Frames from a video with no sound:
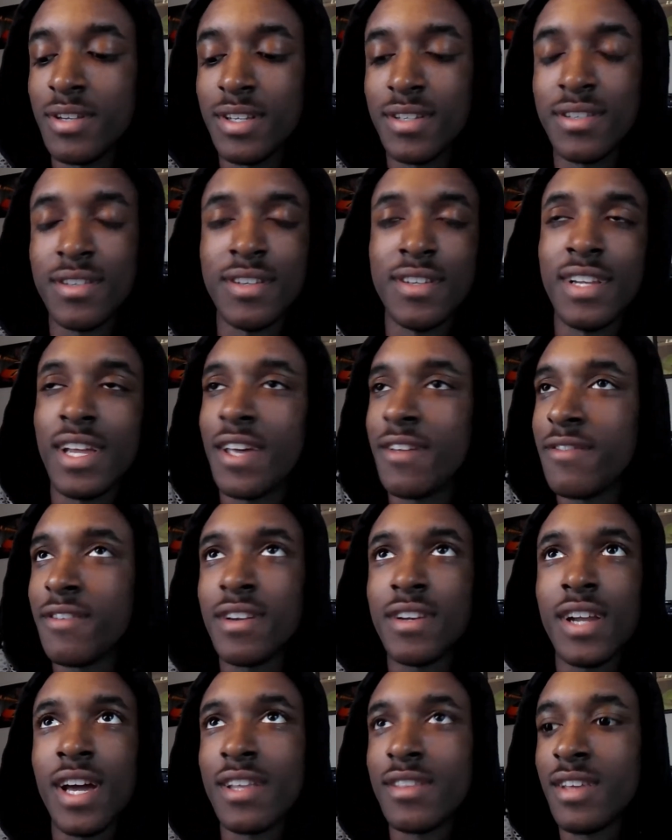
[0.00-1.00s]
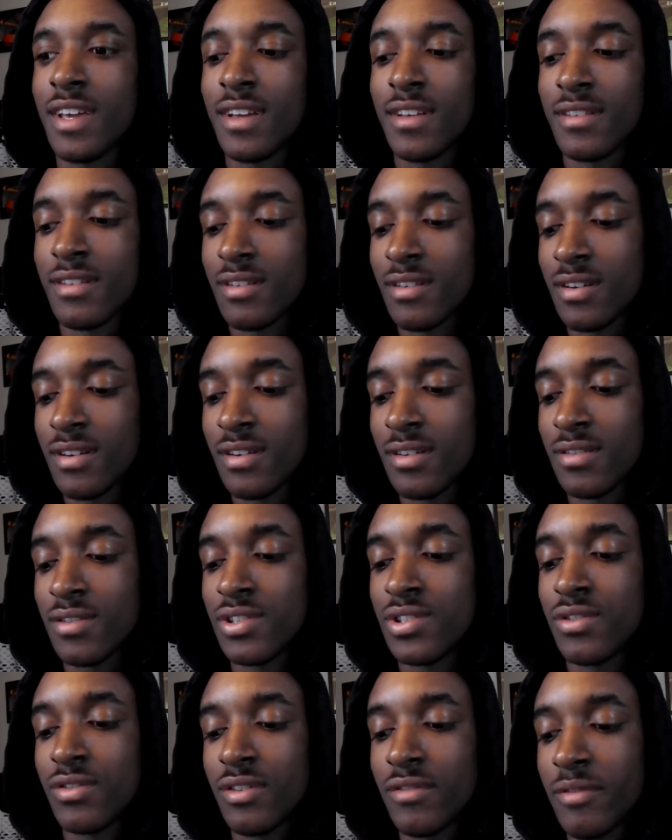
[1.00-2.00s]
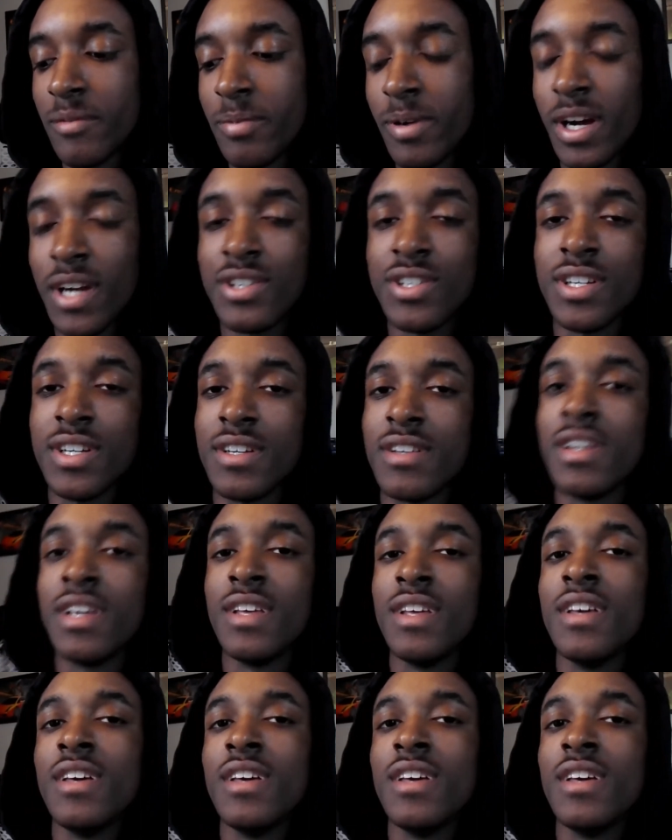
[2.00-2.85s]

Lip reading: It's definitely not that short of a project.